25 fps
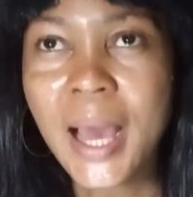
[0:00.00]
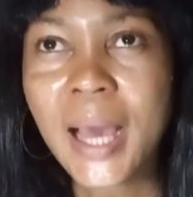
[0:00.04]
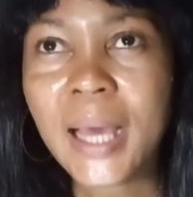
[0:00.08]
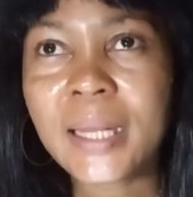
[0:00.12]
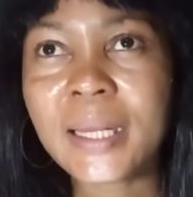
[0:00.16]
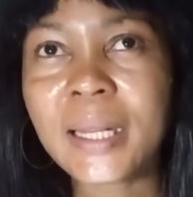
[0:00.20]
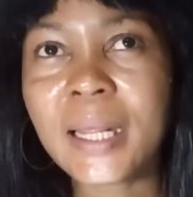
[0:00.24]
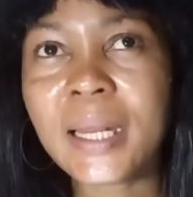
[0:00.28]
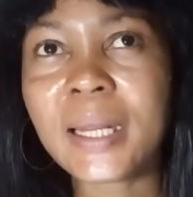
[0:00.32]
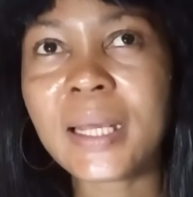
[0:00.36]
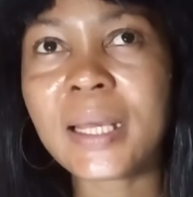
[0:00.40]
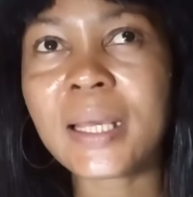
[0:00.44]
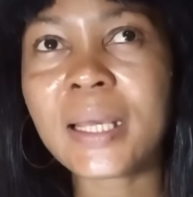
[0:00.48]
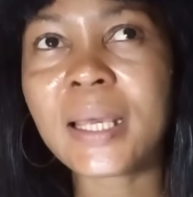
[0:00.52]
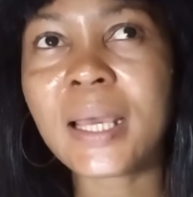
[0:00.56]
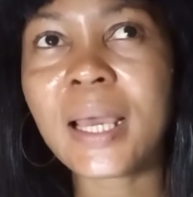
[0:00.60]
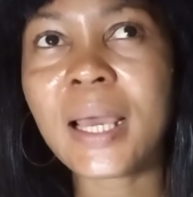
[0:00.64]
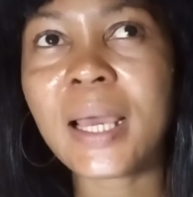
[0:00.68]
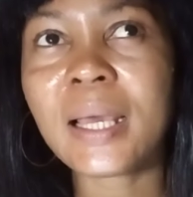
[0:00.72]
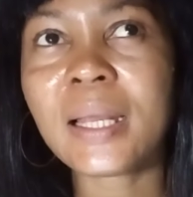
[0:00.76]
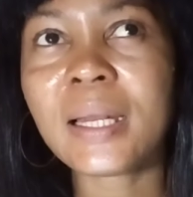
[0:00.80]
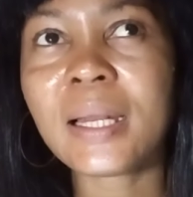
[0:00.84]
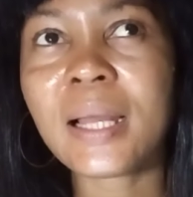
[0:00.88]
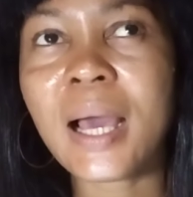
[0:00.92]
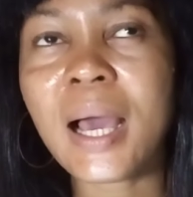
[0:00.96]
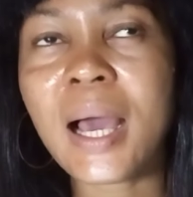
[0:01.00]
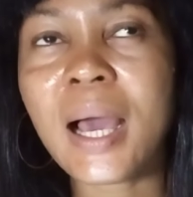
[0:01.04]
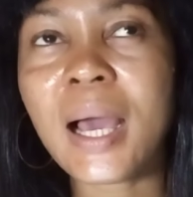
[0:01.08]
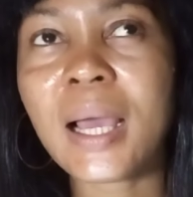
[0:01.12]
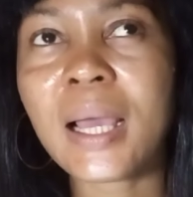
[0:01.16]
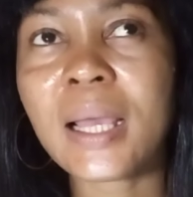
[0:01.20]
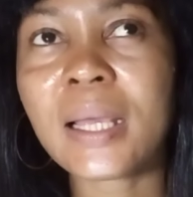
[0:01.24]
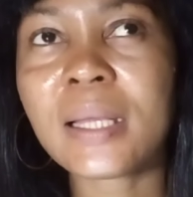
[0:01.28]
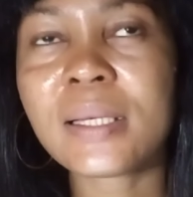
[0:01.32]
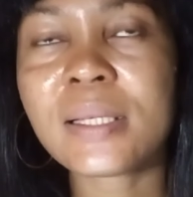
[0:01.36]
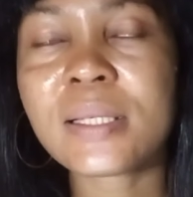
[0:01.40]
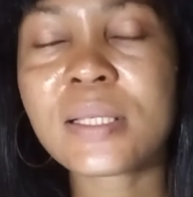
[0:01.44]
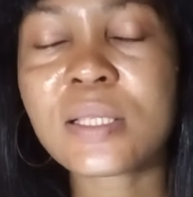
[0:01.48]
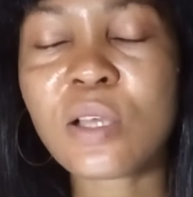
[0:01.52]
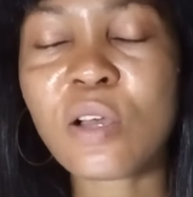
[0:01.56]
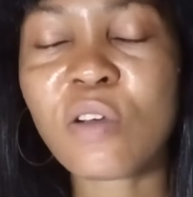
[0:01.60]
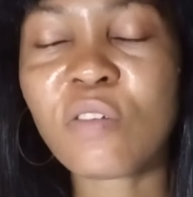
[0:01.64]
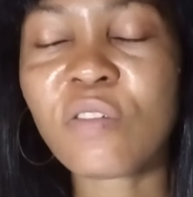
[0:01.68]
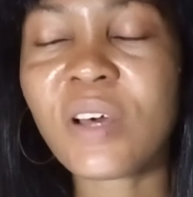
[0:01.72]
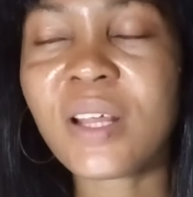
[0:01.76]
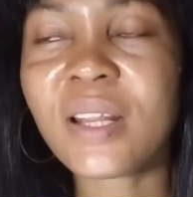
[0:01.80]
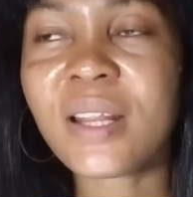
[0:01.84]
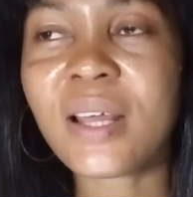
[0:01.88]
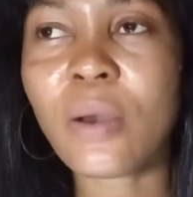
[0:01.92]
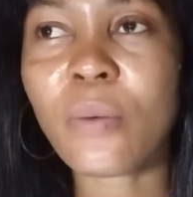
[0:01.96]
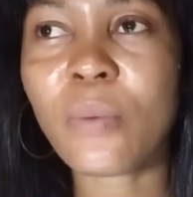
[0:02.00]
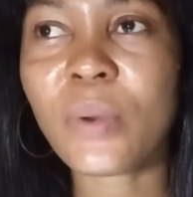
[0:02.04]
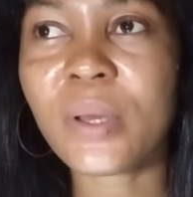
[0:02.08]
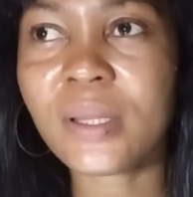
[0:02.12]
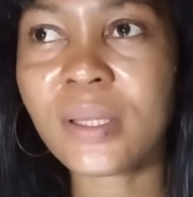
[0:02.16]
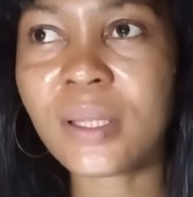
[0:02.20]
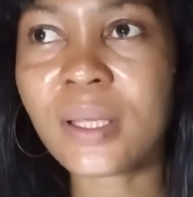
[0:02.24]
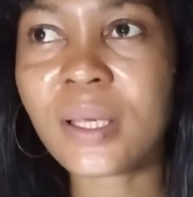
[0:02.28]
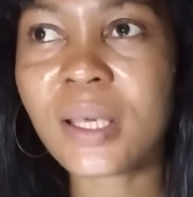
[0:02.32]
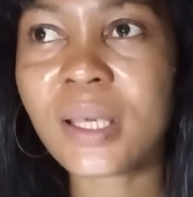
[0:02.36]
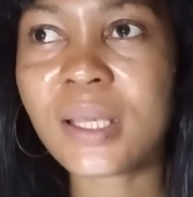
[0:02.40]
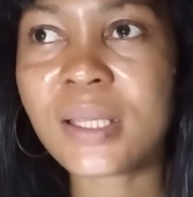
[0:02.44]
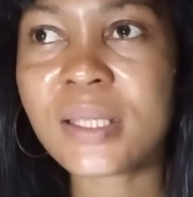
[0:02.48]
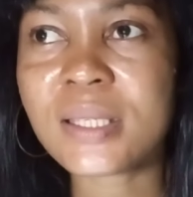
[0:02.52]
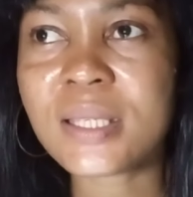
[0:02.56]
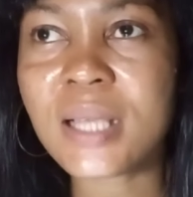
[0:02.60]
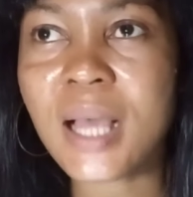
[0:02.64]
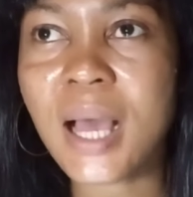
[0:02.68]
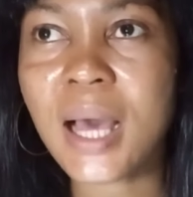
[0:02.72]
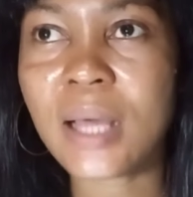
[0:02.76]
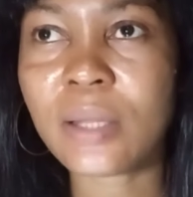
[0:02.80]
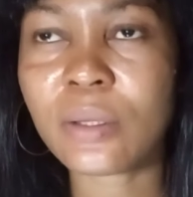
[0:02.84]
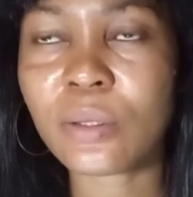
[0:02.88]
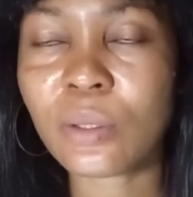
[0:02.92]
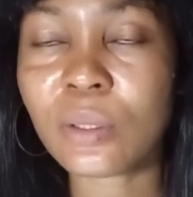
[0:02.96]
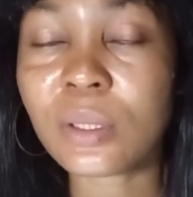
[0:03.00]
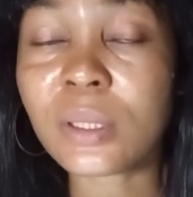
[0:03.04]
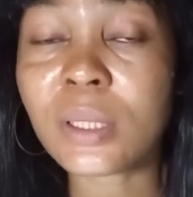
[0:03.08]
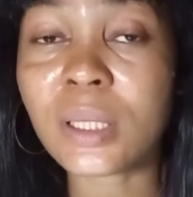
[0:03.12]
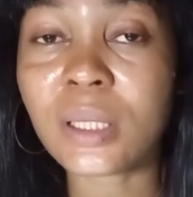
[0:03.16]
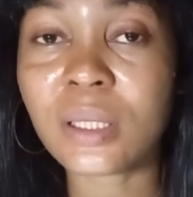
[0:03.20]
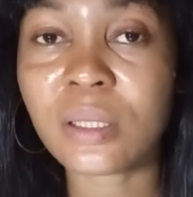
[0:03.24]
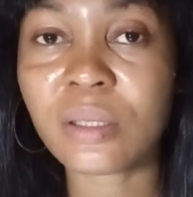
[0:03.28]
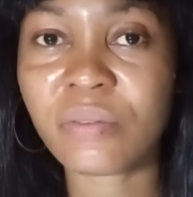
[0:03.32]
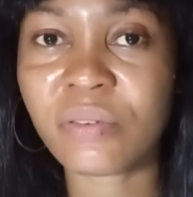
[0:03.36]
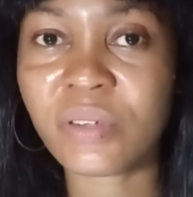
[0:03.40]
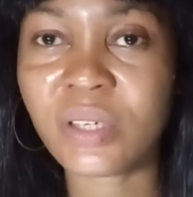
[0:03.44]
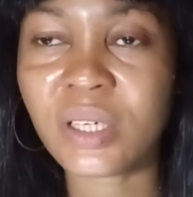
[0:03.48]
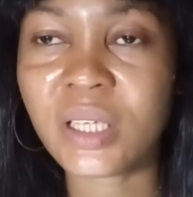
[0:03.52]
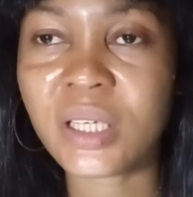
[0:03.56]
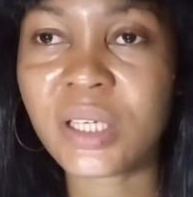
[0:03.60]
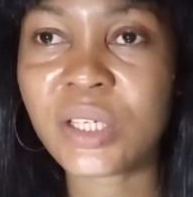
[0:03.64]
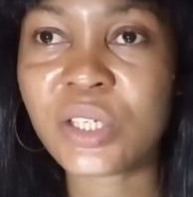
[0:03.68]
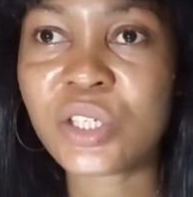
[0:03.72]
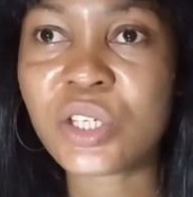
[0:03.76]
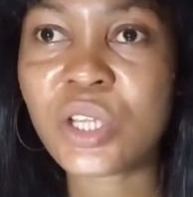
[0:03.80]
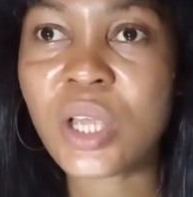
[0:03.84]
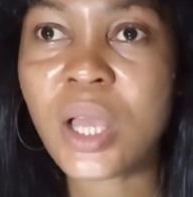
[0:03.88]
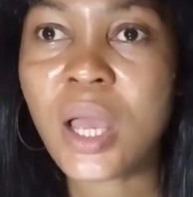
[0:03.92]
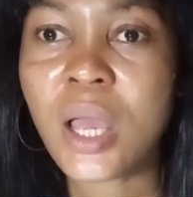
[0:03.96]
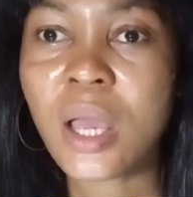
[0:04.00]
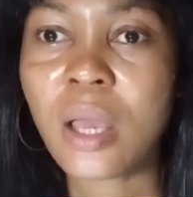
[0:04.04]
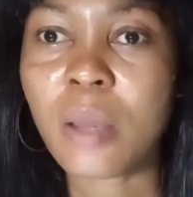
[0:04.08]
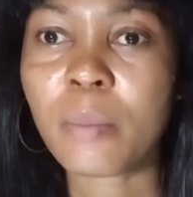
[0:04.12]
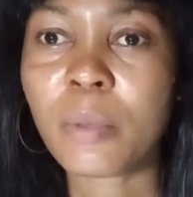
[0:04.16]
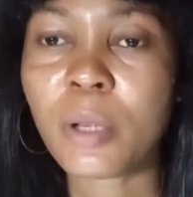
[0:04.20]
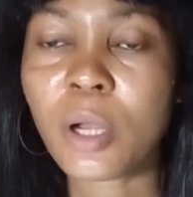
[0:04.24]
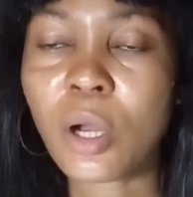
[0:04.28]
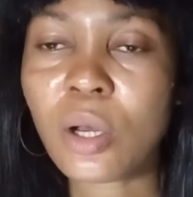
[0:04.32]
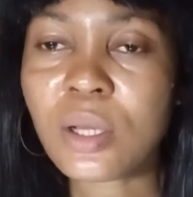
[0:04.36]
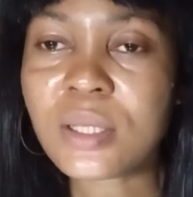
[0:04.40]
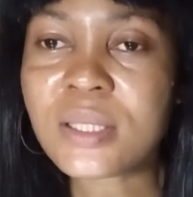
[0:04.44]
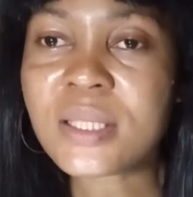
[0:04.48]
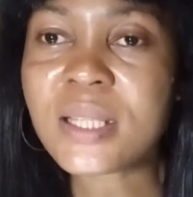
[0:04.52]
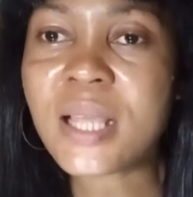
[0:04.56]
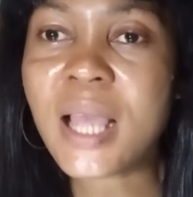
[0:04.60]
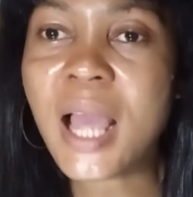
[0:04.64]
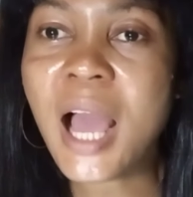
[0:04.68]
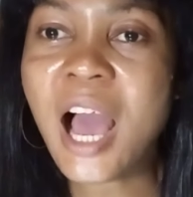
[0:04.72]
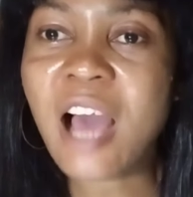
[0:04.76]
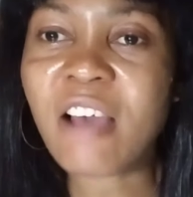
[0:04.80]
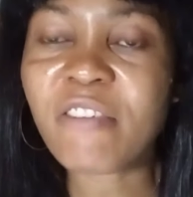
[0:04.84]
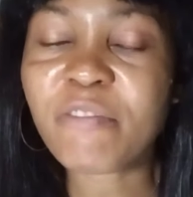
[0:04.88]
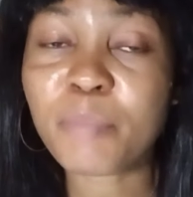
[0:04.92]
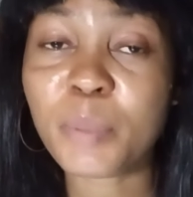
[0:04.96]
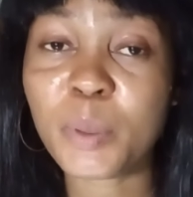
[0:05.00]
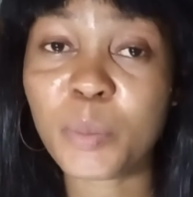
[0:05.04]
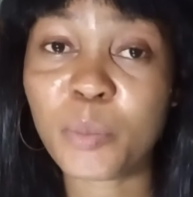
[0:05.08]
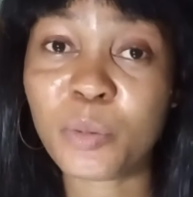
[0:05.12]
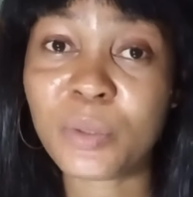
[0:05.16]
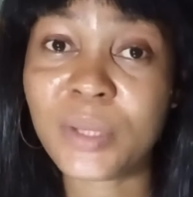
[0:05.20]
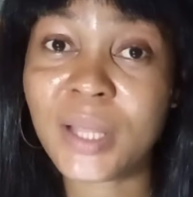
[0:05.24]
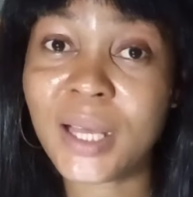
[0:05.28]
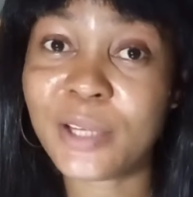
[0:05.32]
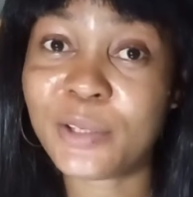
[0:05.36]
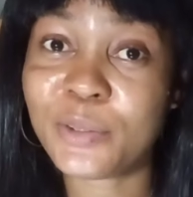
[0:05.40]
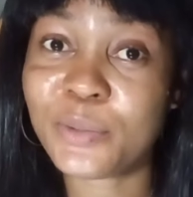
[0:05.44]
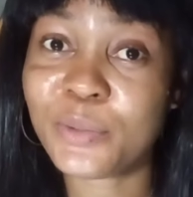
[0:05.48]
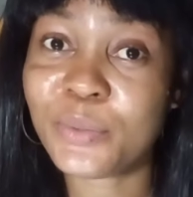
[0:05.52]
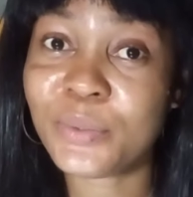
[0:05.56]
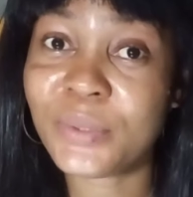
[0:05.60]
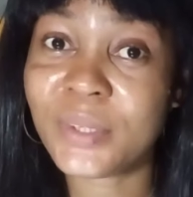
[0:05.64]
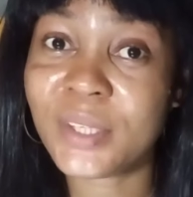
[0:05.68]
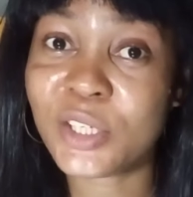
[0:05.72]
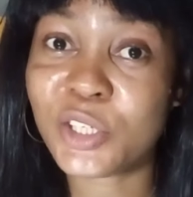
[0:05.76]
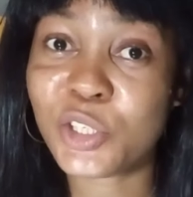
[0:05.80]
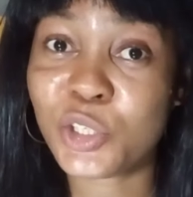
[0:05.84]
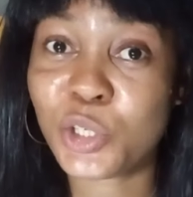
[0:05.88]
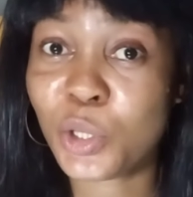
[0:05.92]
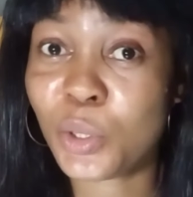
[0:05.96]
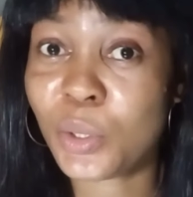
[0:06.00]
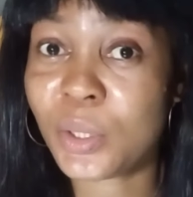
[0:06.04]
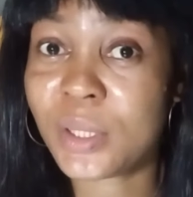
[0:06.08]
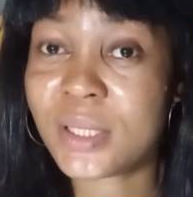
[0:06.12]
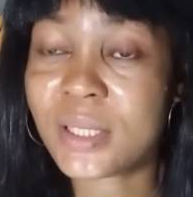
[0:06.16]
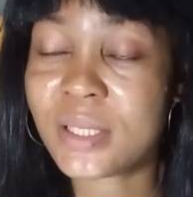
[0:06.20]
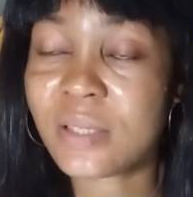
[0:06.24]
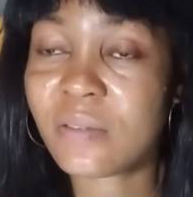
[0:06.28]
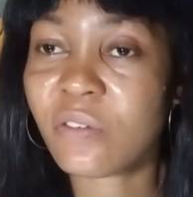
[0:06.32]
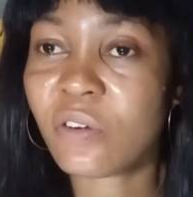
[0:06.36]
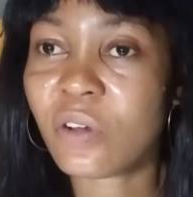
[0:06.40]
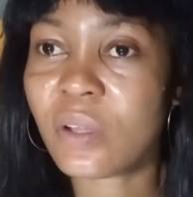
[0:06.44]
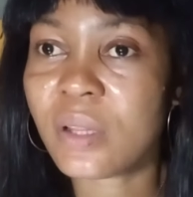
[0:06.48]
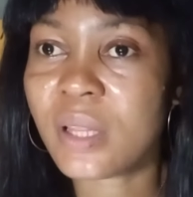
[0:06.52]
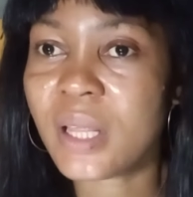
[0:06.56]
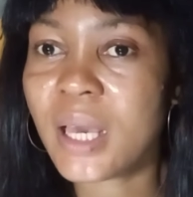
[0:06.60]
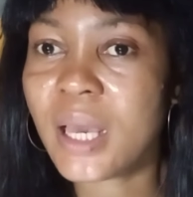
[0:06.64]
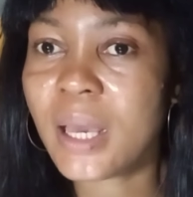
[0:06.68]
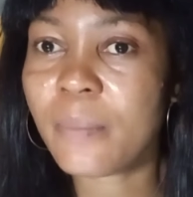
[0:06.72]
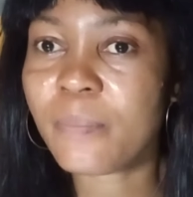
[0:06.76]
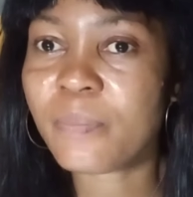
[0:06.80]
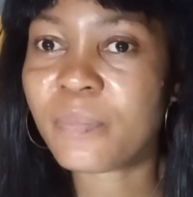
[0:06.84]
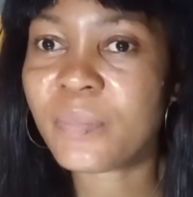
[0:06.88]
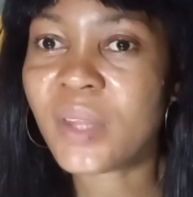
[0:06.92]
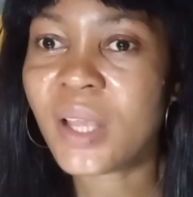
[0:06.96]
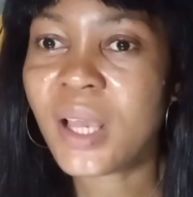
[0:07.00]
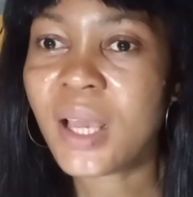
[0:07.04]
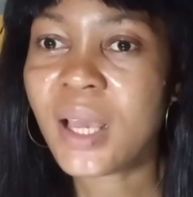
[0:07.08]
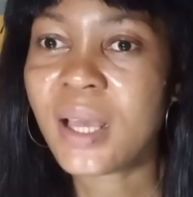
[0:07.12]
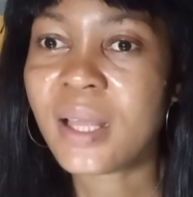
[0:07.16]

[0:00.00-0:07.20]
And then again, I discovered that when the kids are not in the village, because they have people that do the chores for them,